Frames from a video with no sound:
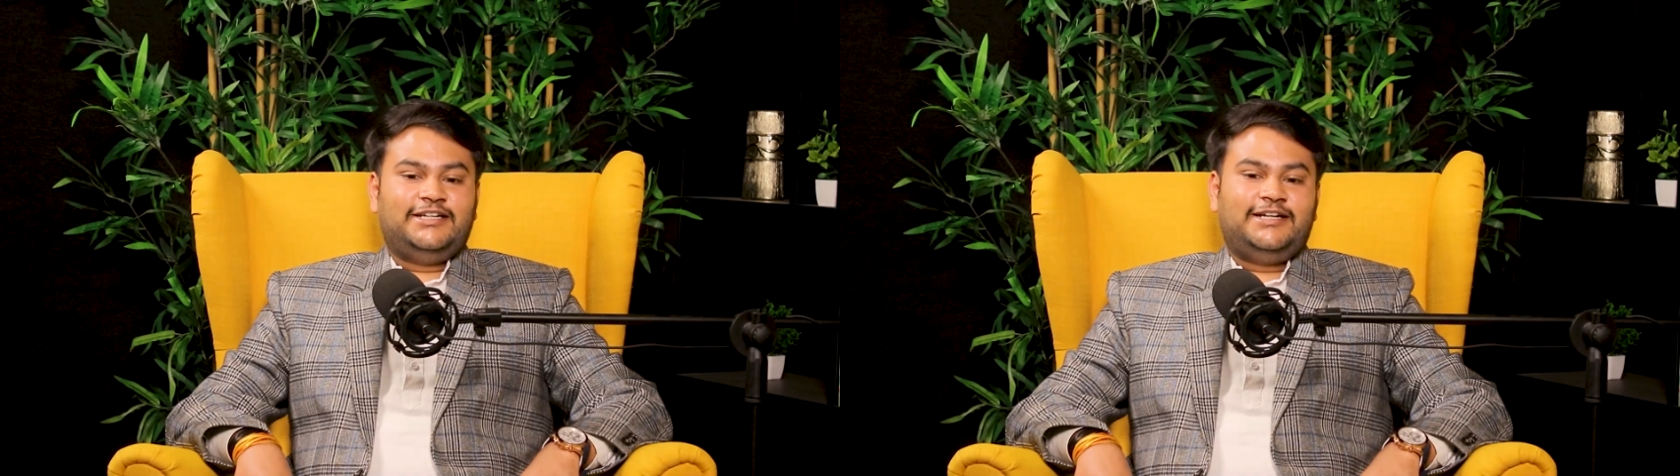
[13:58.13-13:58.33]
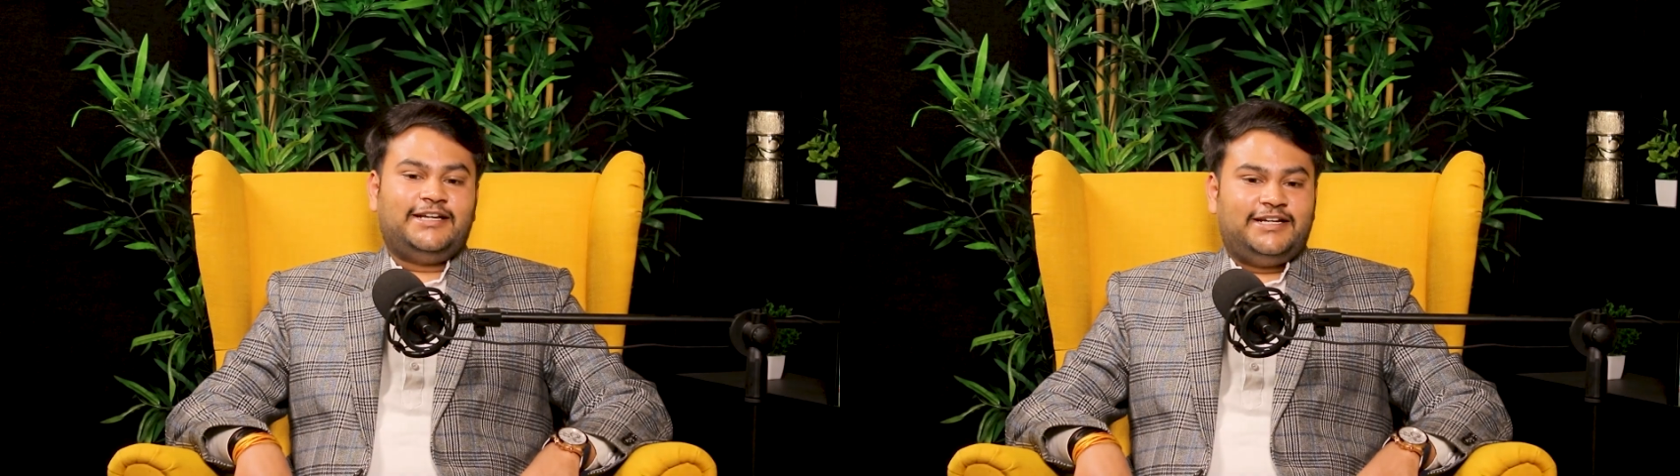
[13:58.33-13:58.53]

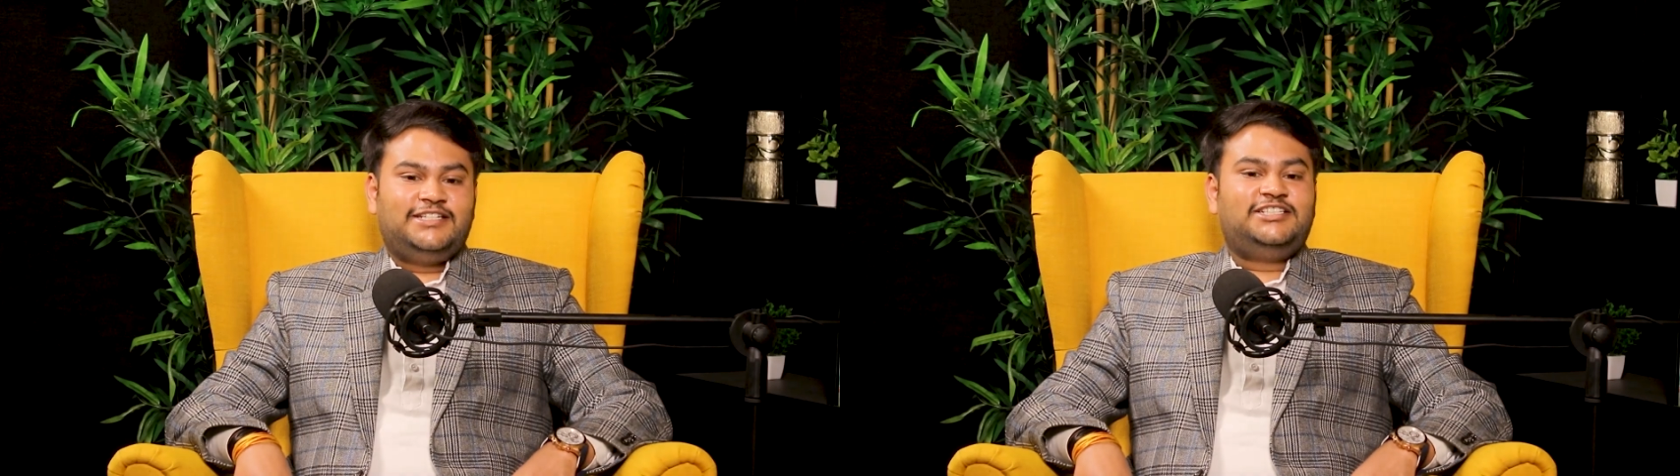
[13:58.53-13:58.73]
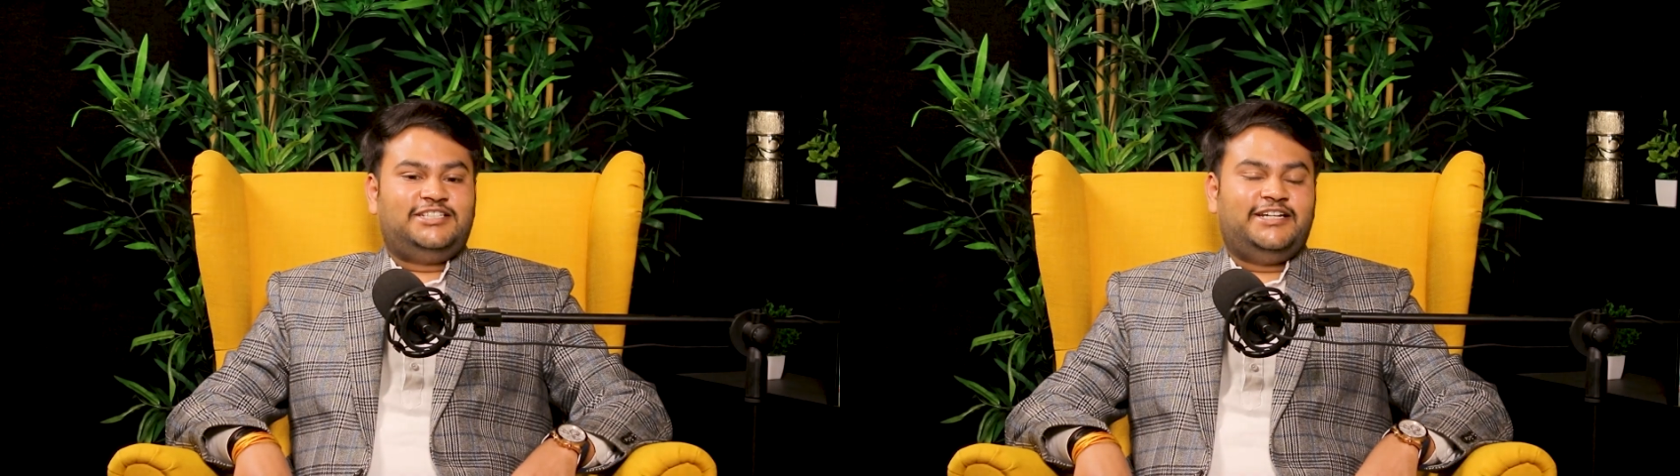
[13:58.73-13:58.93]
it
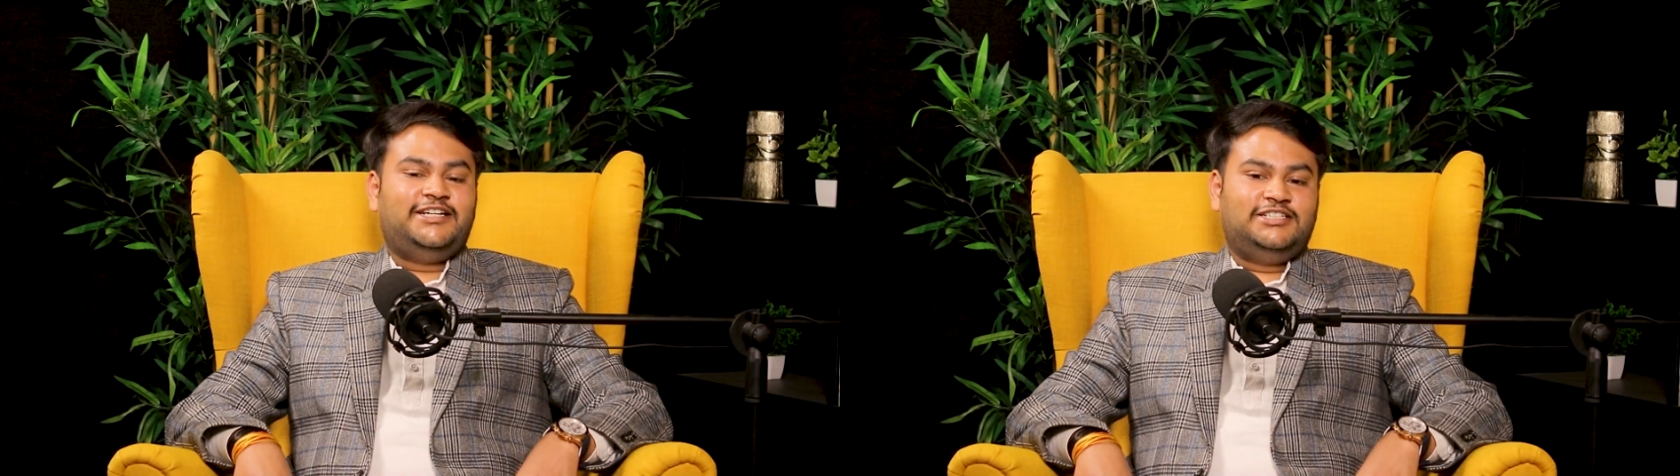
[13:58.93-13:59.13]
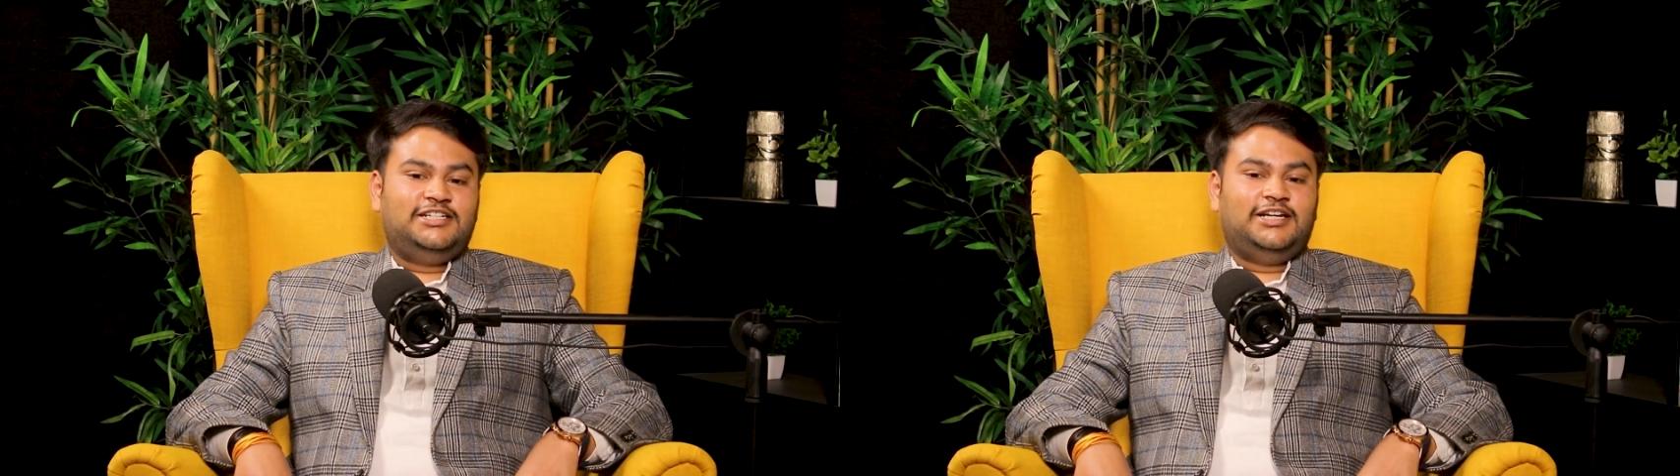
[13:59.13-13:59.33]
has
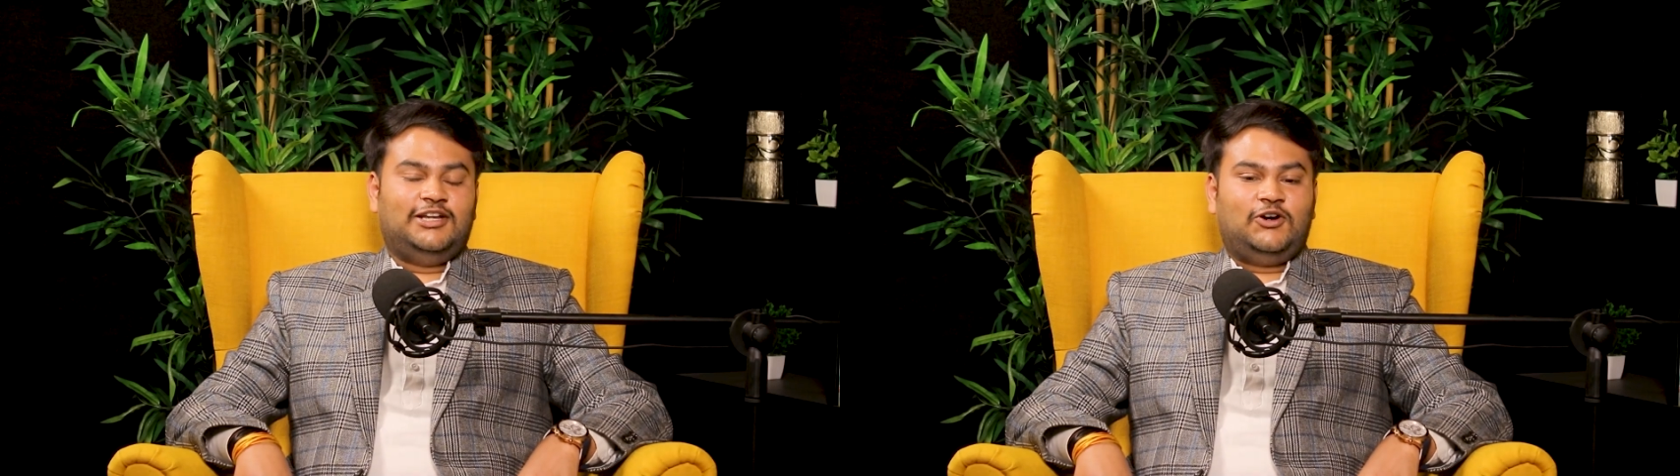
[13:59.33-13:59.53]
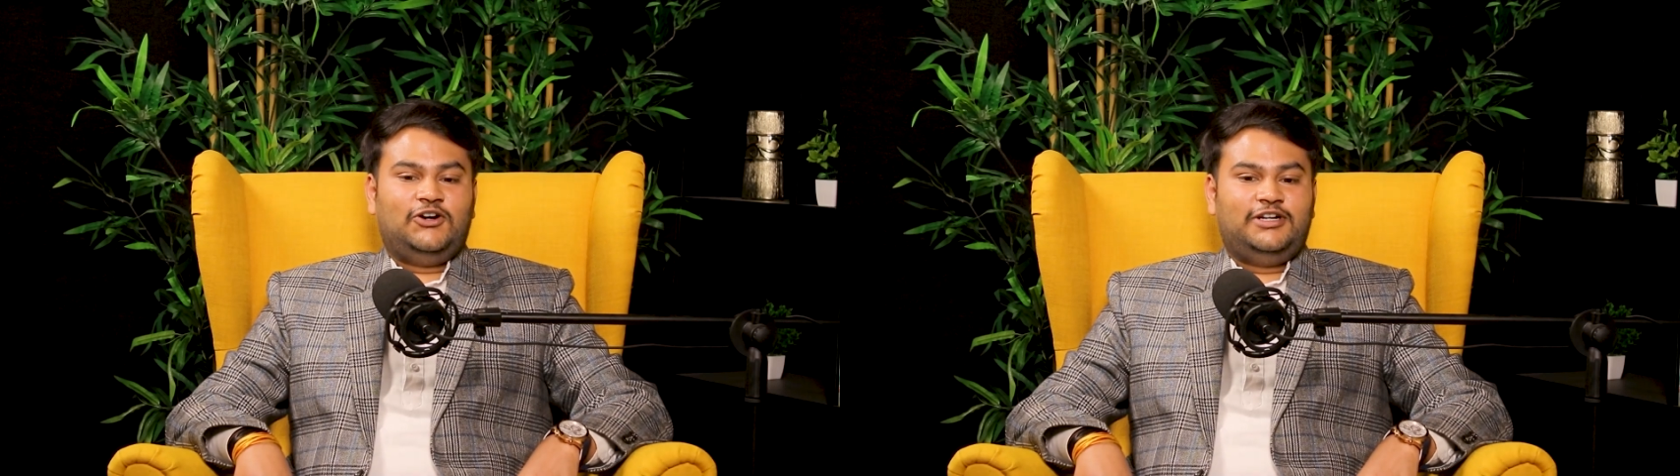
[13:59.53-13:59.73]
changed a
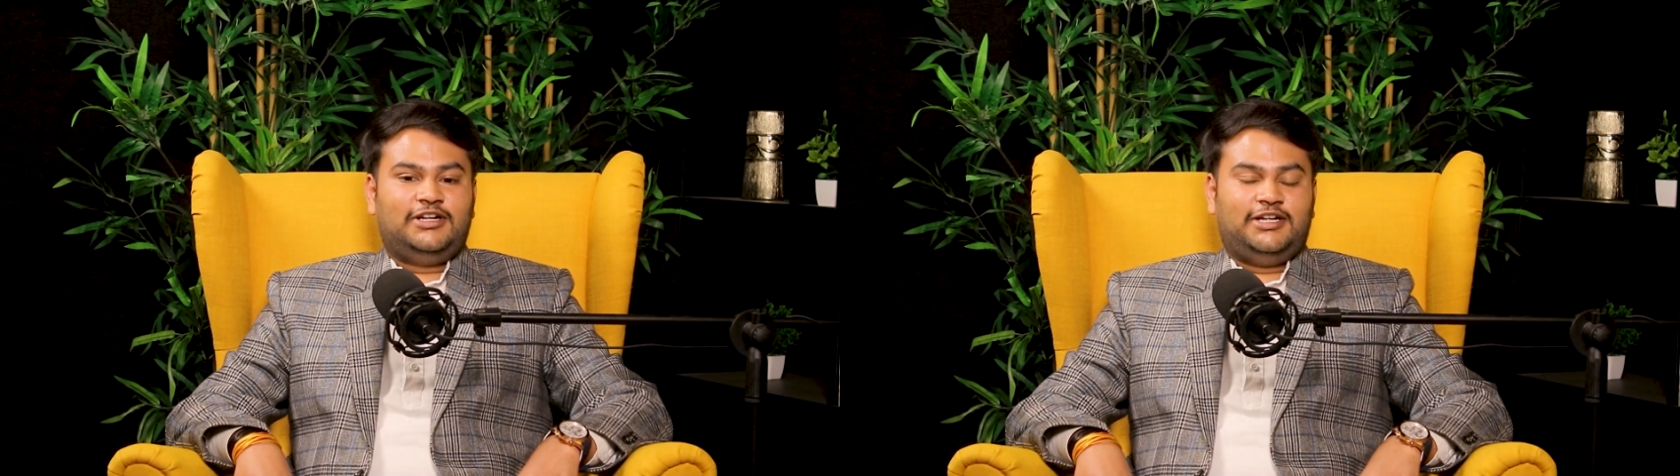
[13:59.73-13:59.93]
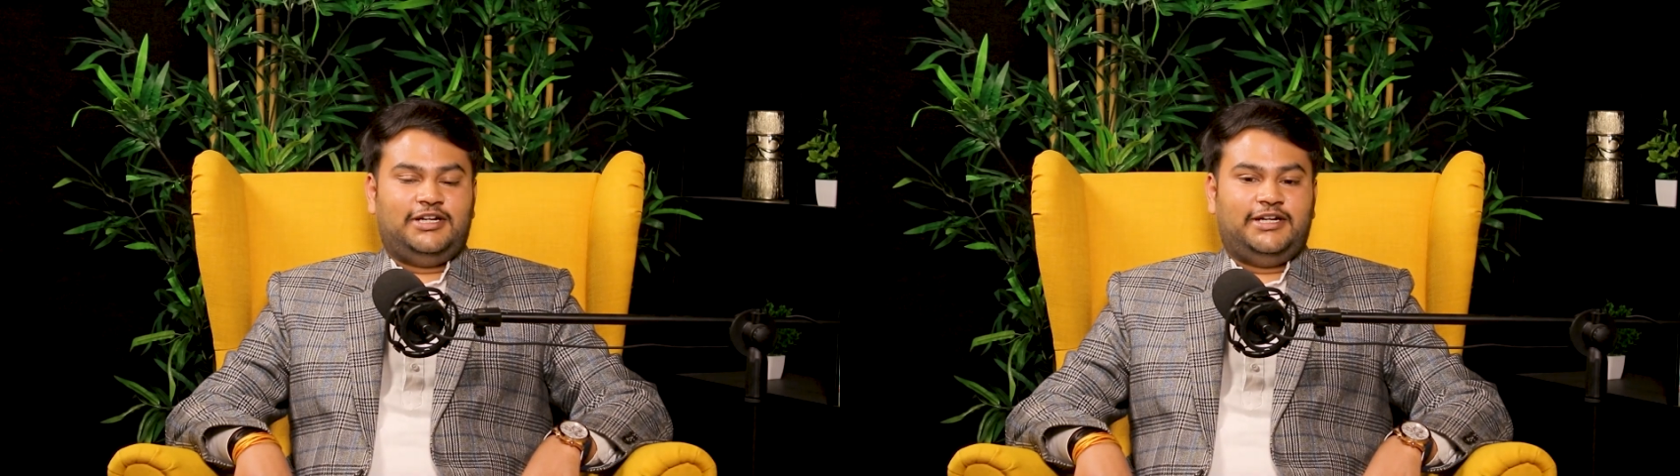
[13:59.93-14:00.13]
lot,
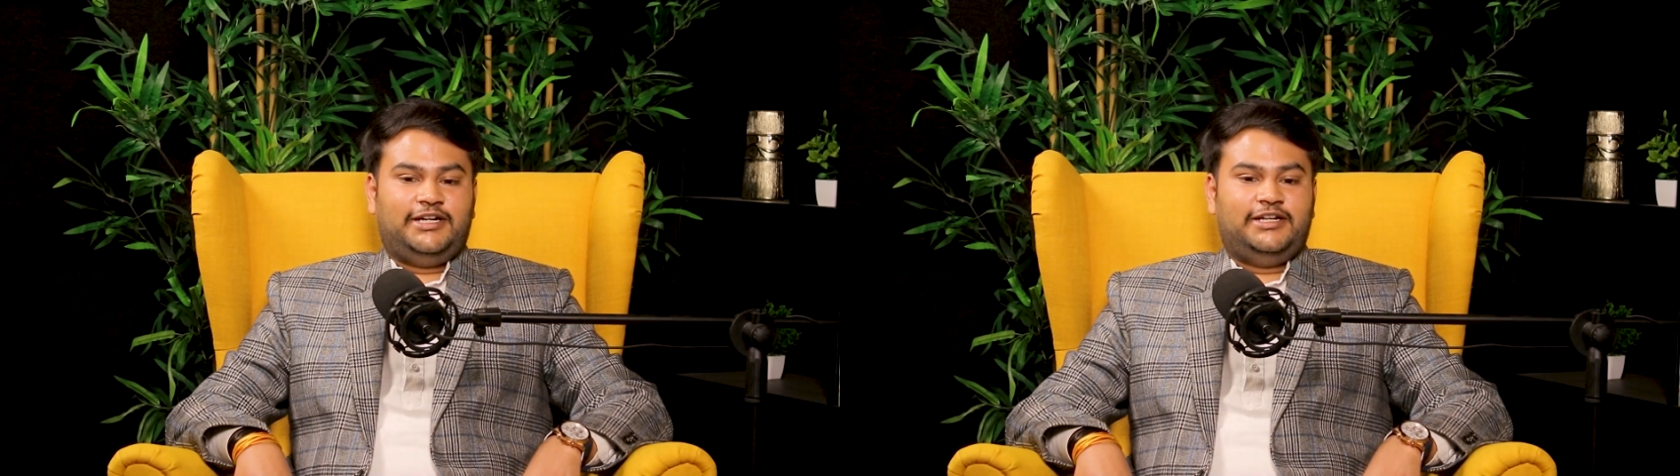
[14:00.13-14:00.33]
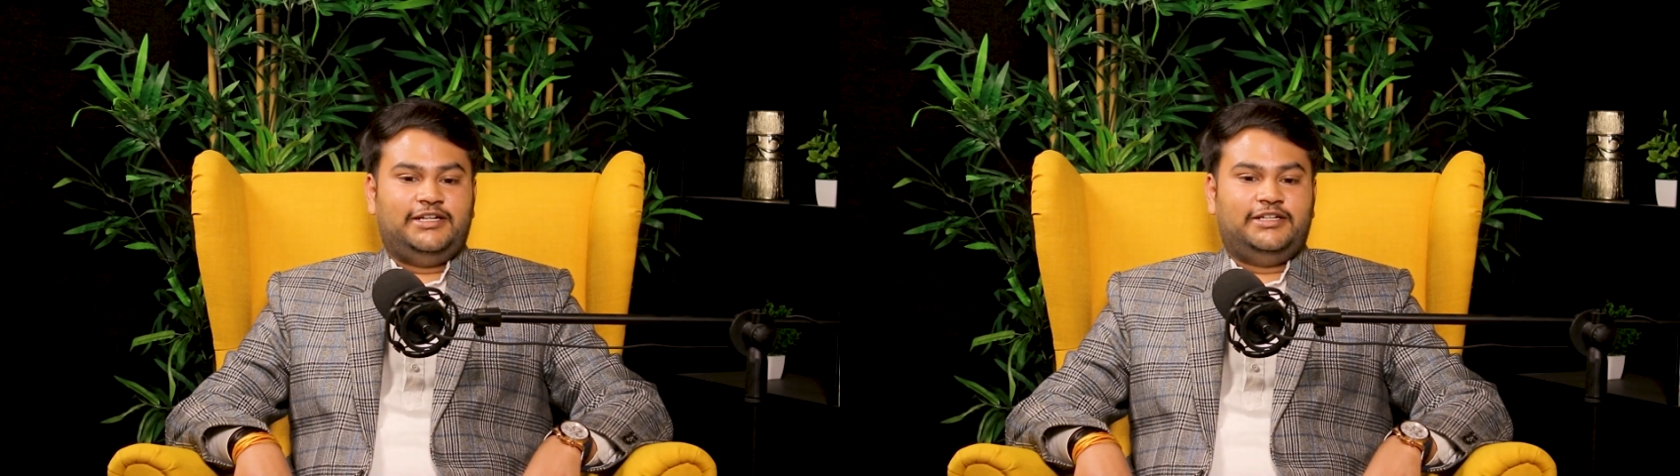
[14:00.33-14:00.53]

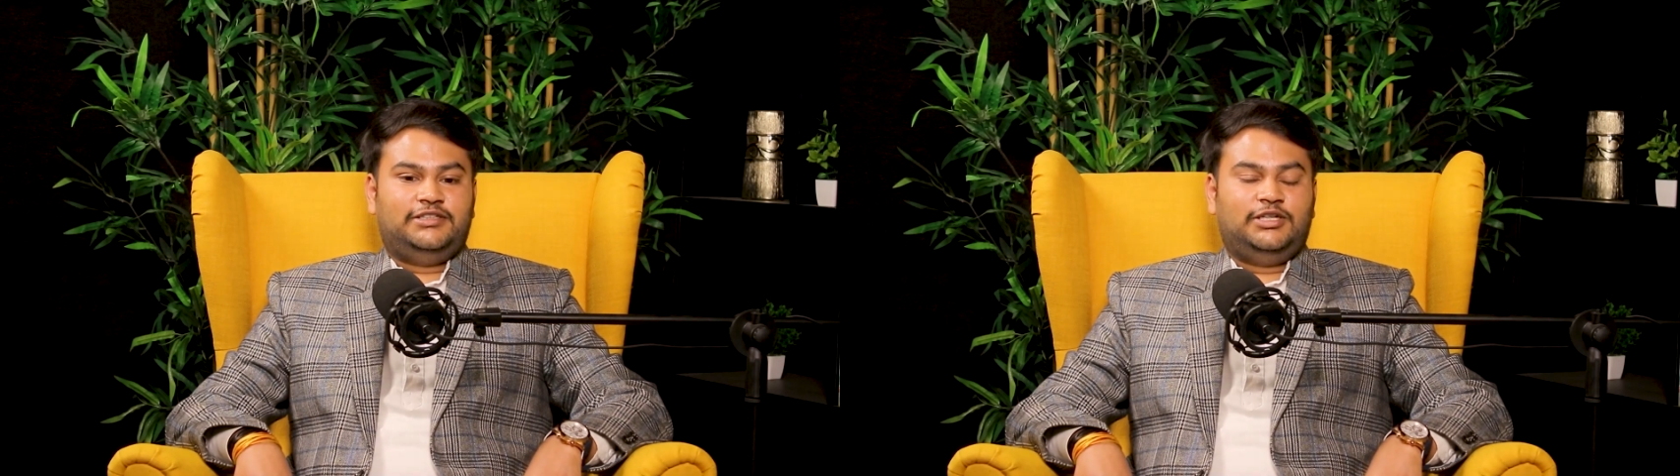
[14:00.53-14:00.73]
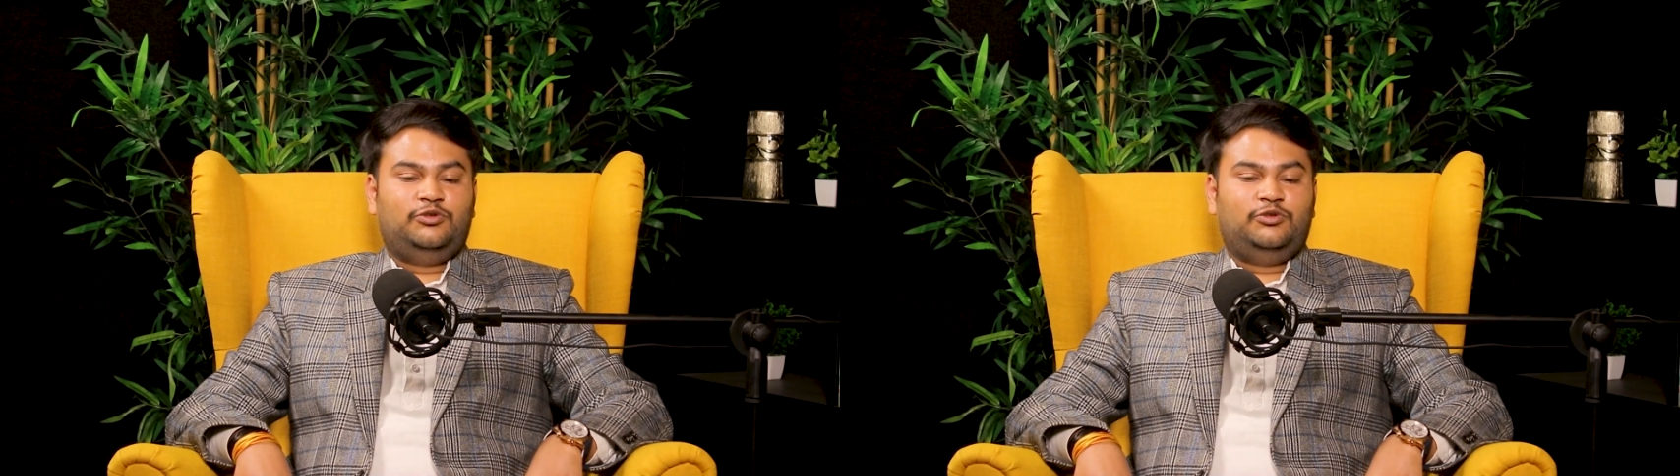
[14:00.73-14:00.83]
and the